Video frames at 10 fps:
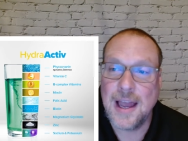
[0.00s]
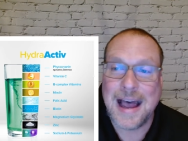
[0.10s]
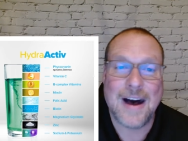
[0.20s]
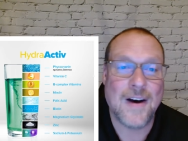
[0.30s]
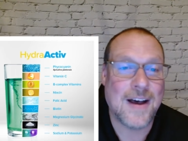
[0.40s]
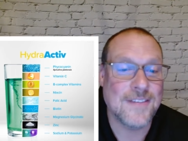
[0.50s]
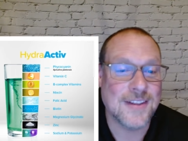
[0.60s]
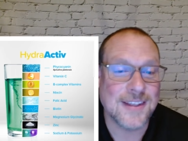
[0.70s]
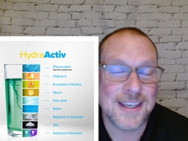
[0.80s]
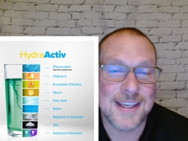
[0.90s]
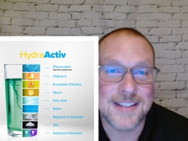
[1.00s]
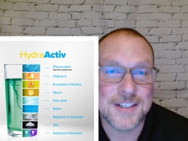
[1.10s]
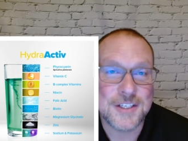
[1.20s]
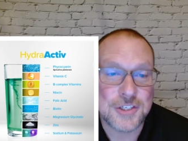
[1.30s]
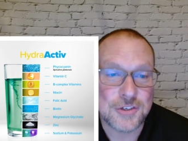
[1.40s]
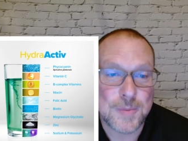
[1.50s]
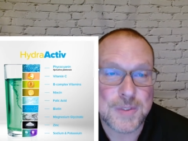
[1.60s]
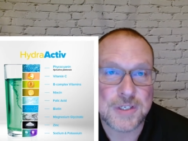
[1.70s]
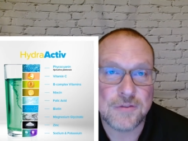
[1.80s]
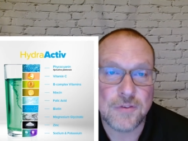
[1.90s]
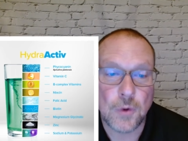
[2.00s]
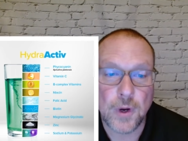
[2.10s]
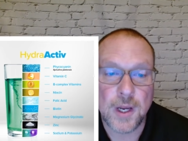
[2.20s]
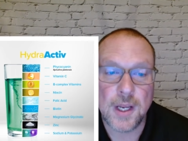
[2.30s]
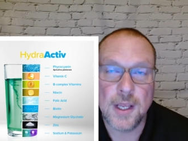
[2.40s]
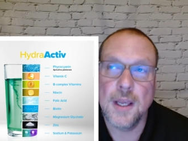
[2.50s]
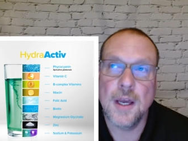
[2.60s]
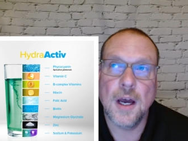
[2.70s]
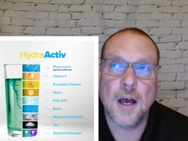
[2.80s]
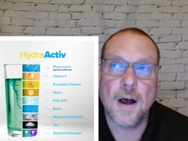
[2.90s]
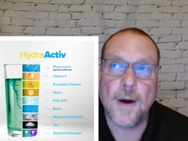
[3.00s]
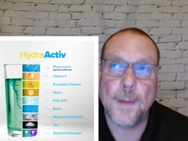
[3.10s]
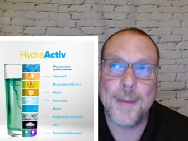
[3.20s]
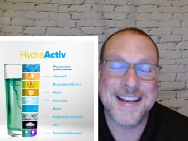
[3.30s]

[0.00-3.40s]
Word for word: I'll have a link in the description for it. Um,